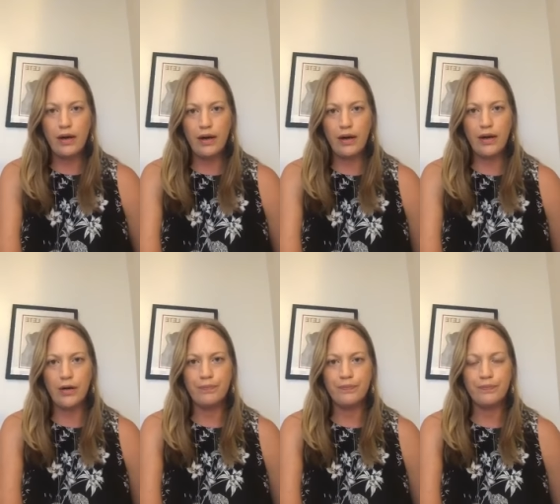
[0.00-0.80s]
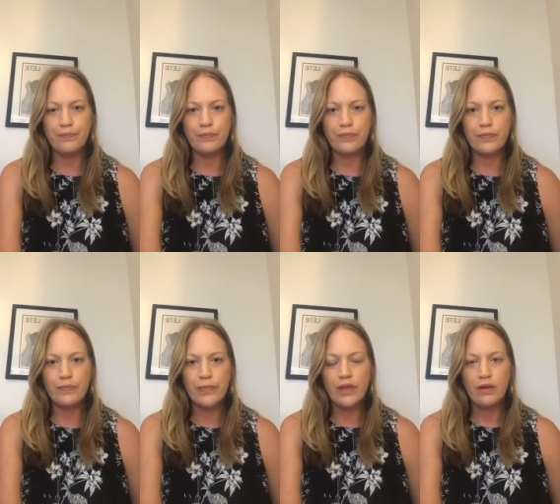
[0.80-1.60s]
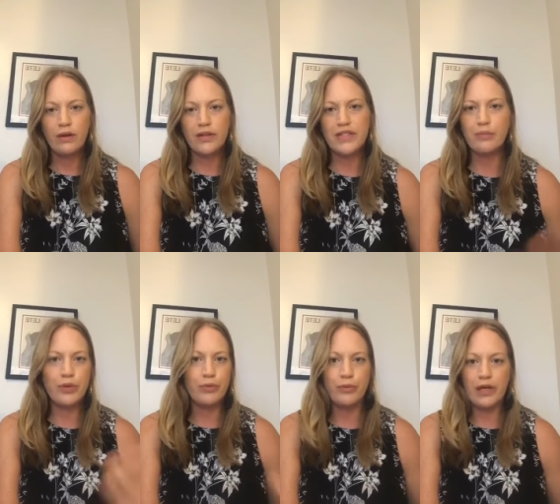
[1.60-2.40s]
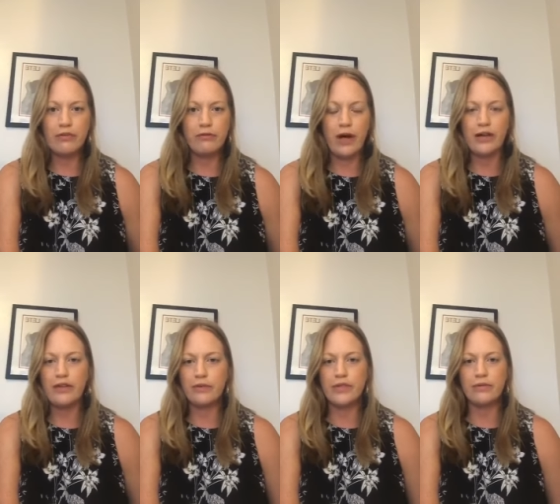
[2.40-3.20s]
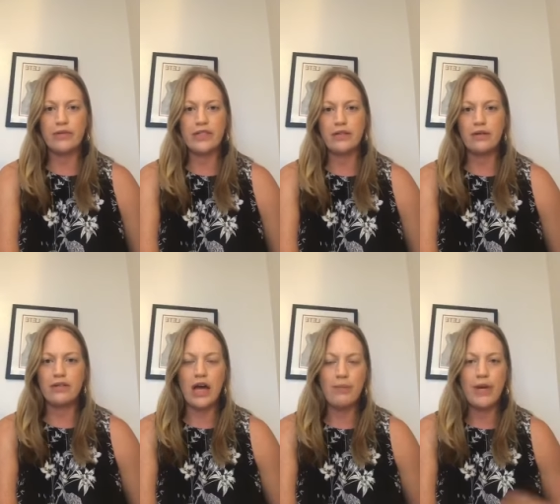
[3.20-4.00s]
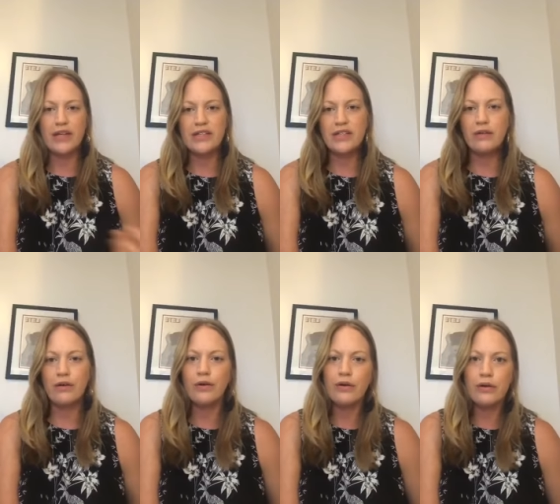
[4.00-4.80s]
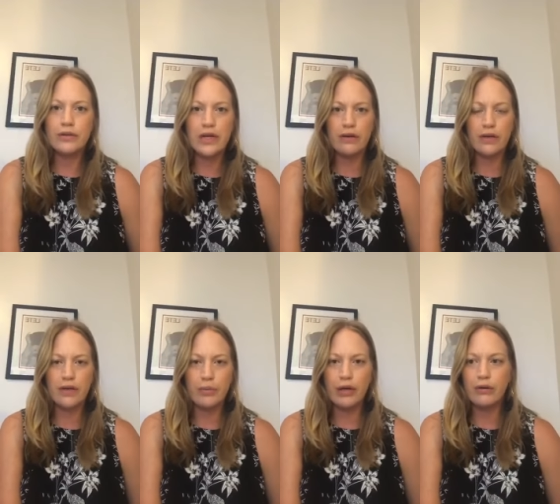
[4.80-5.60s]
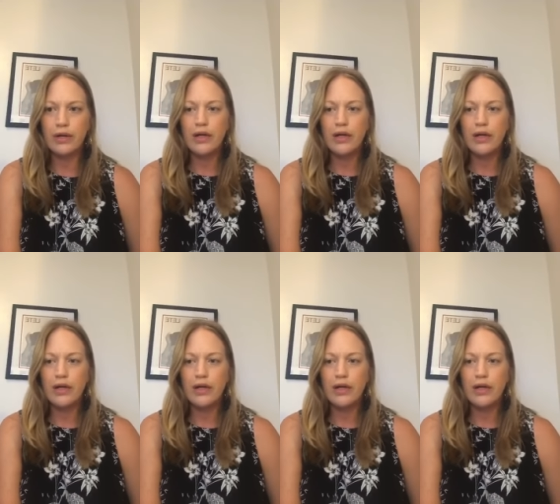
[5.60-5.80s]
Um, some people may have read, there was a recent Time Magazine article talking about